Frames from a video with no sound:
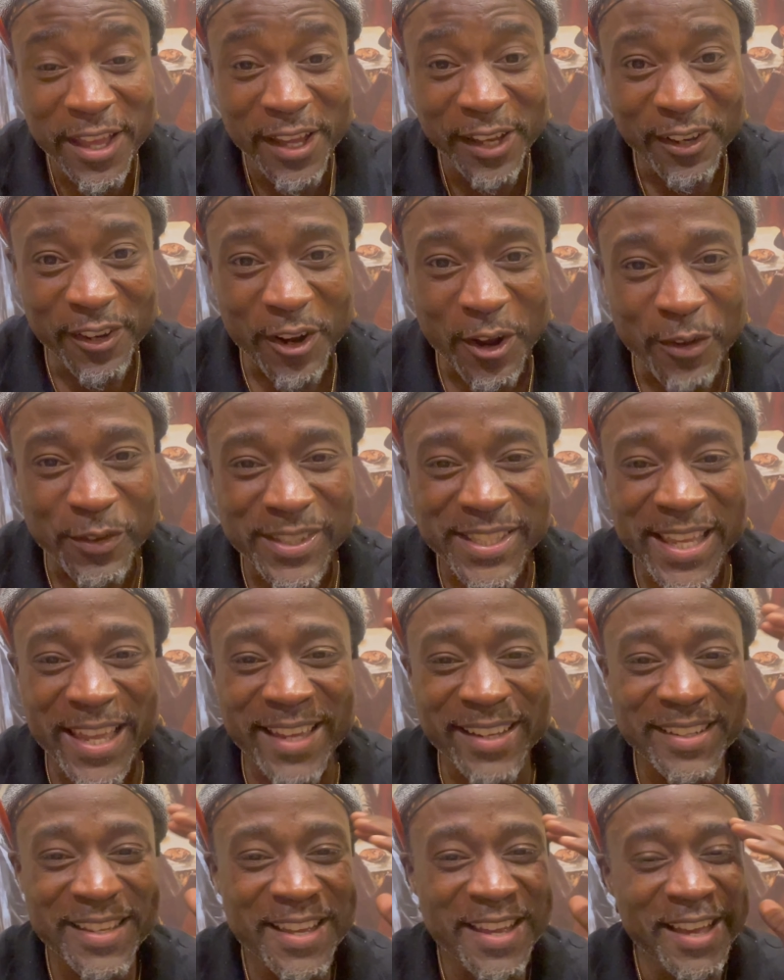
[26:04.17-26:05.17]
You know what I'm
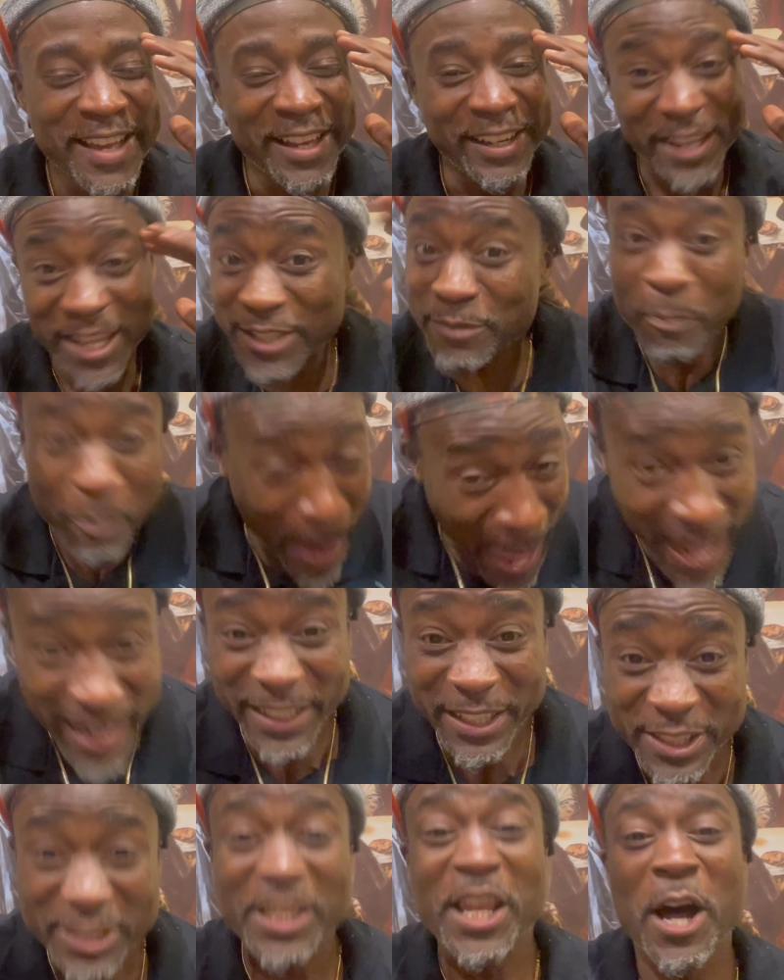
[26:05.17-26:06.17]
saying? Let's bag
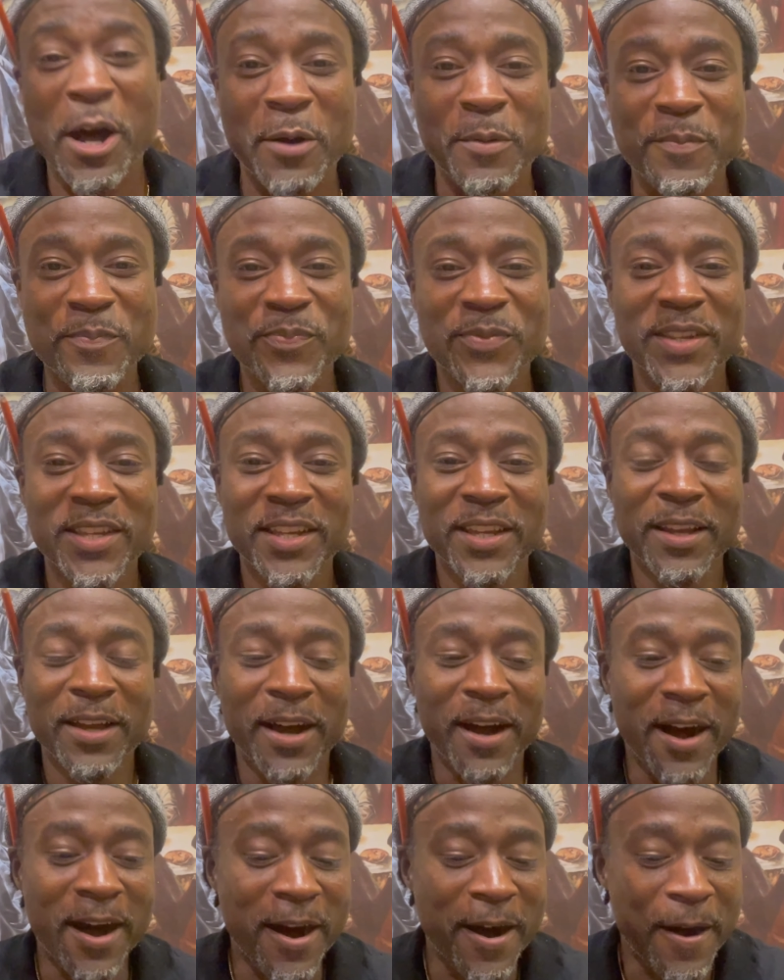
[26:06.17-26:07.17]
this up.
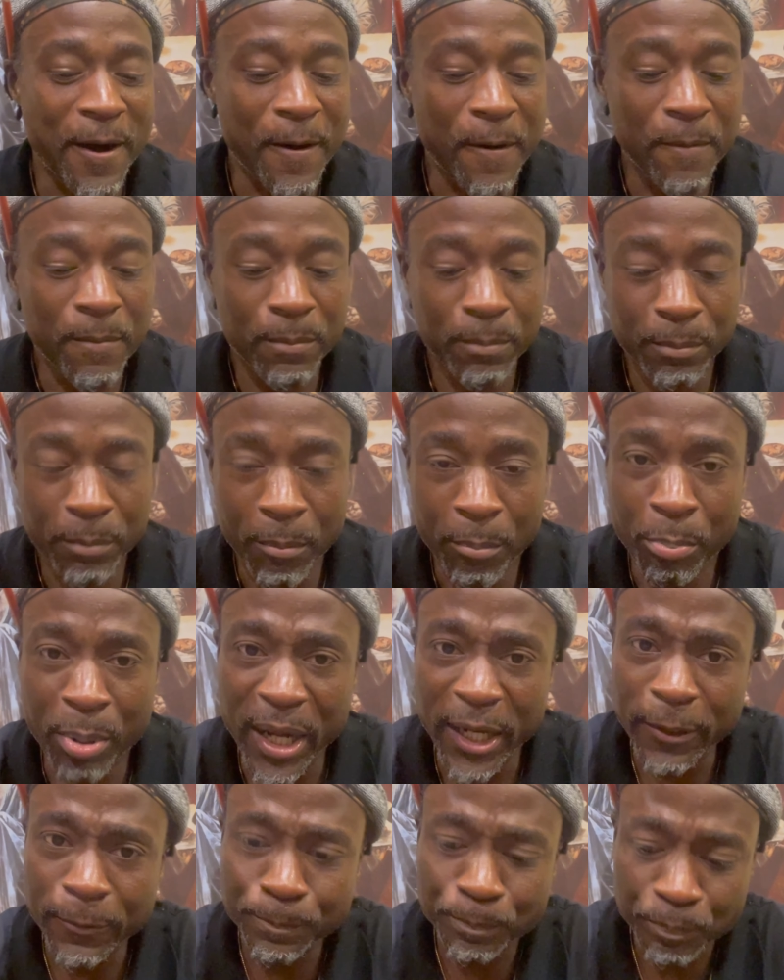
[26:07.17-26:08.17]
Um,
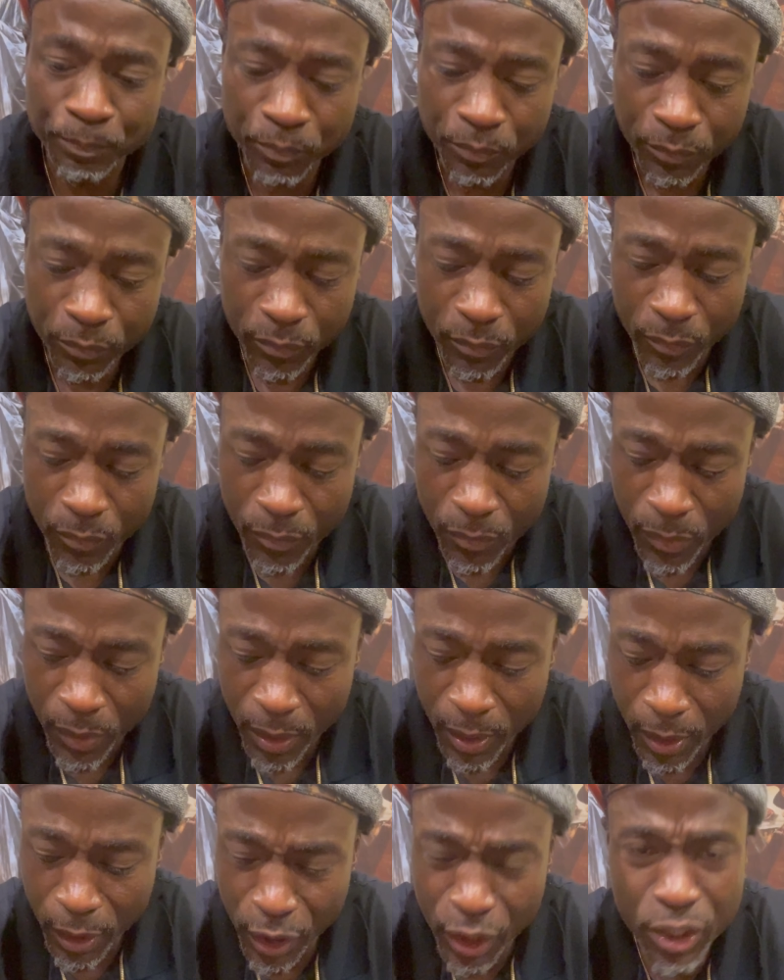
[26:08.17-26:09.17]
but
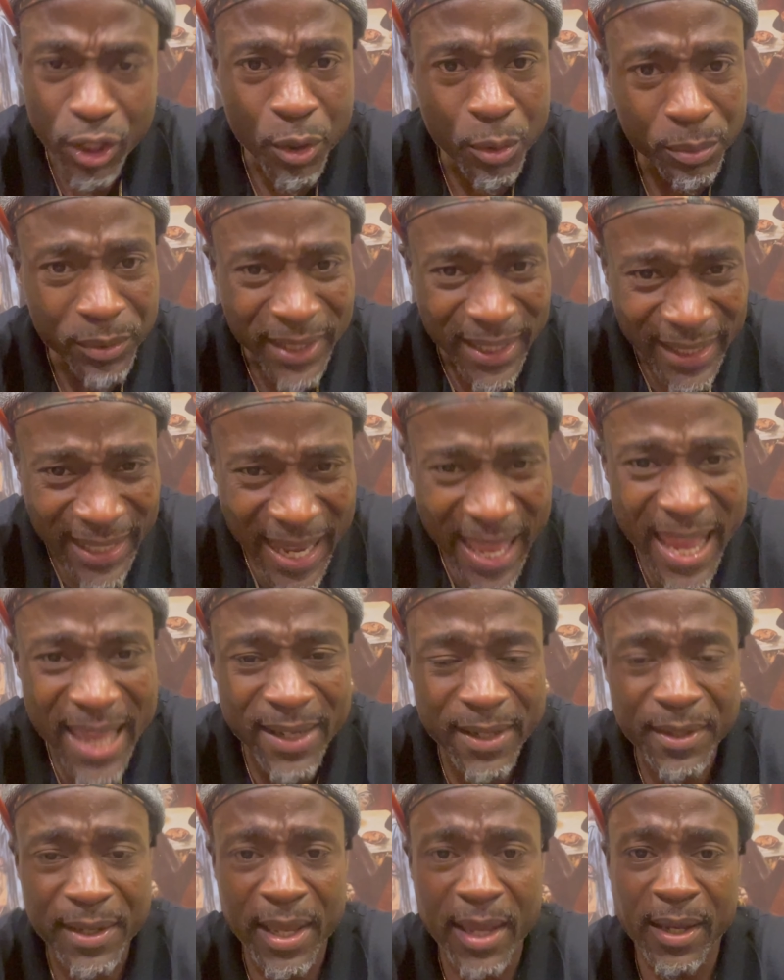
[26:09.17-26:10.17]
you know, the
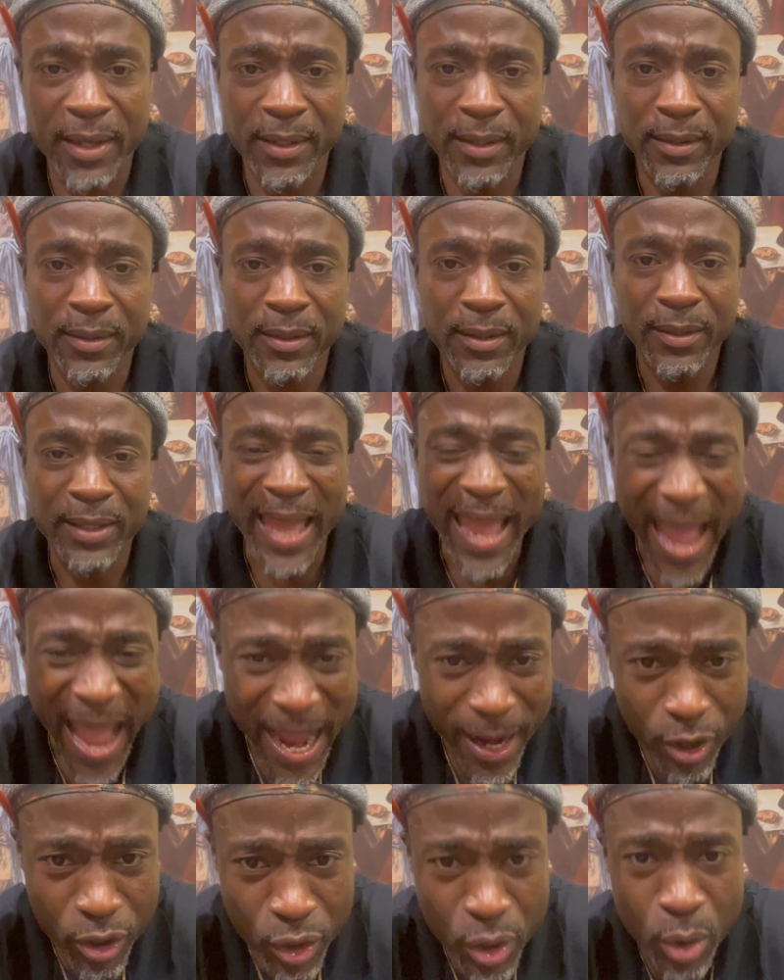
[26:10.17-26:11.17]
land in Haiti, the
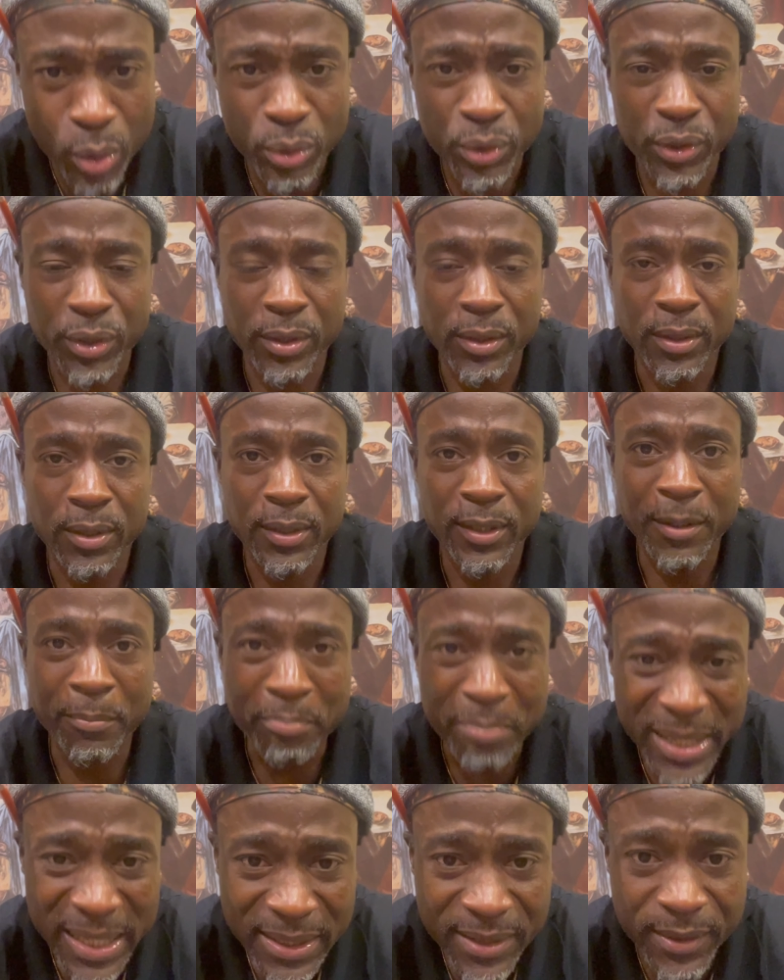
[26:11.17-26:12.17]
agriculture, the
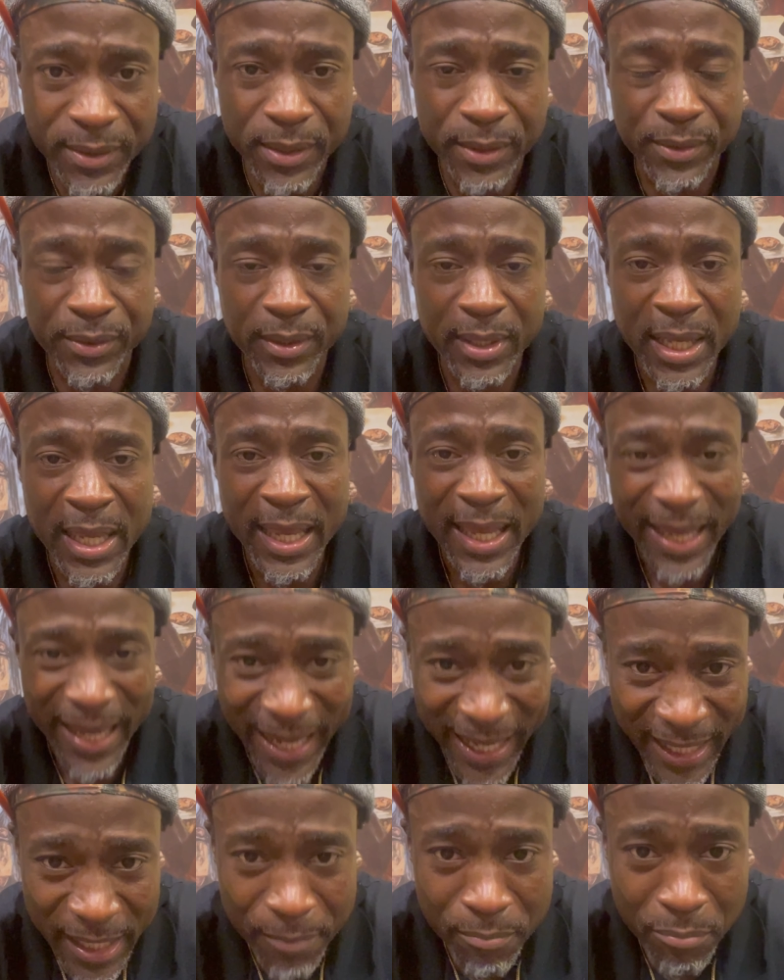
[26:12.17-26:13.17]
business,
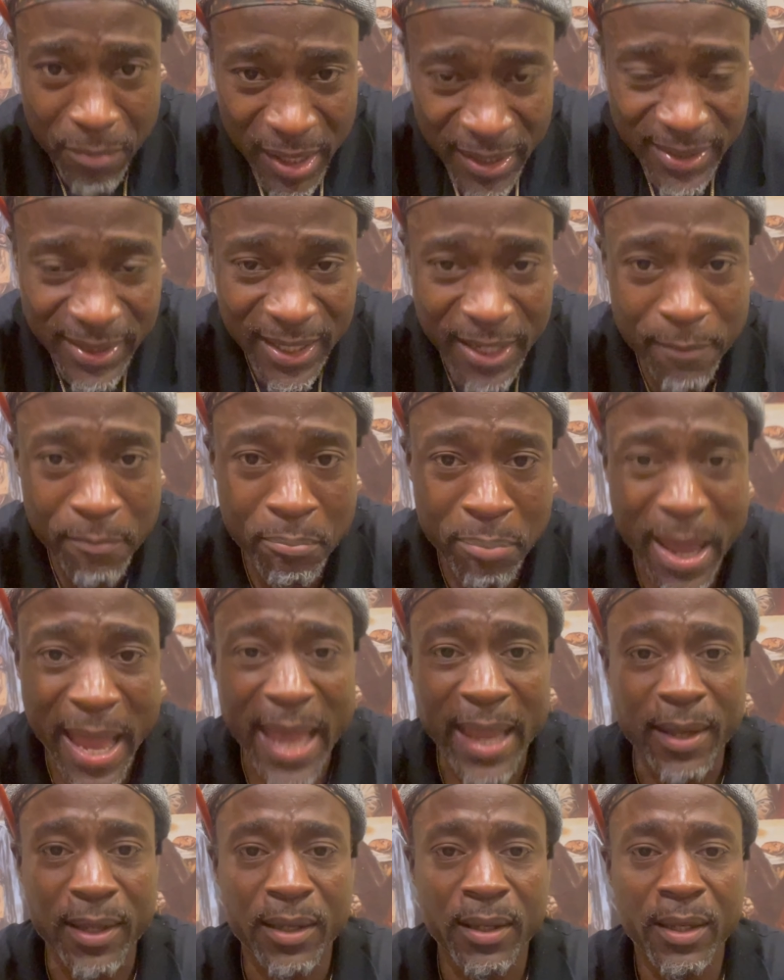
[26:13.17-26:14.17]
Haiti must get
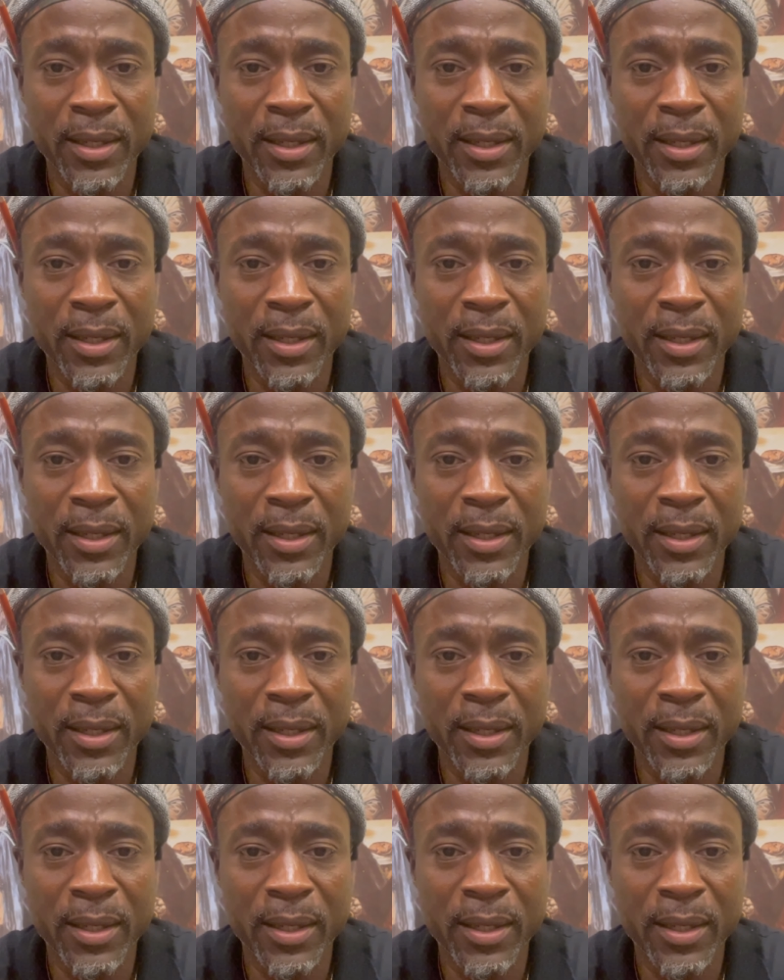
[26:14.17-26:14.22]
back